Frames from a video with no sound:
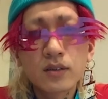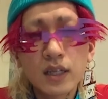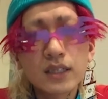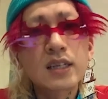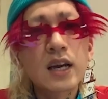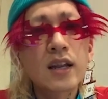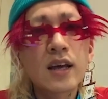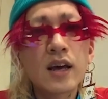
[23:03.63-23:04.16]

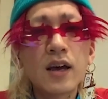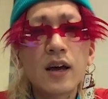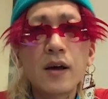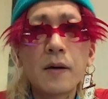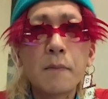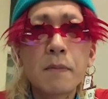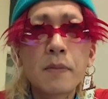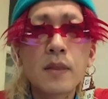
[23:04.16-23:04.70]
That's
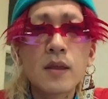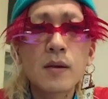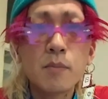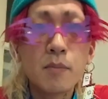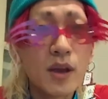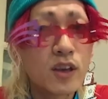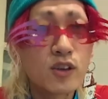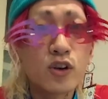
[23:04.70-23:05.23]
gonna
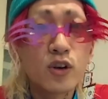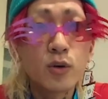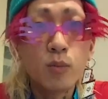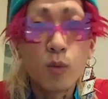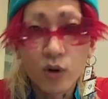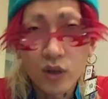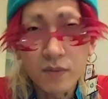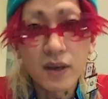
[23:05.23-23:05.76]
make your
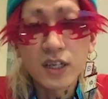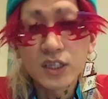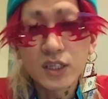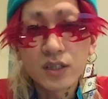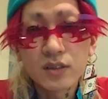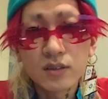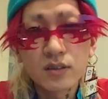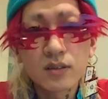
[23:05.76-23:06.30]

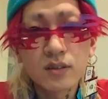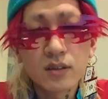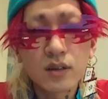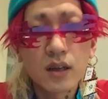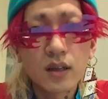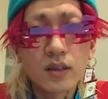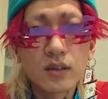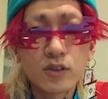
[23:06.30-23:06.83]
motivation
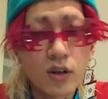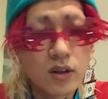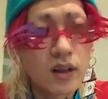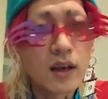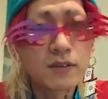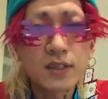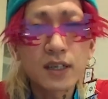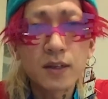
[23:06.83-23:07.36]
and your
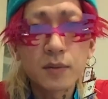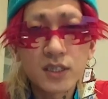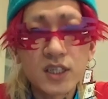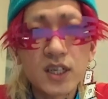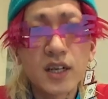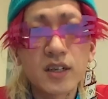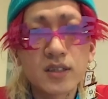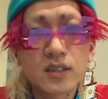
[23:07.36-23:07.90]
life's gonna be
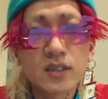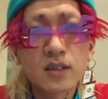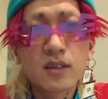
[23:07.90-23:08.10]
changed.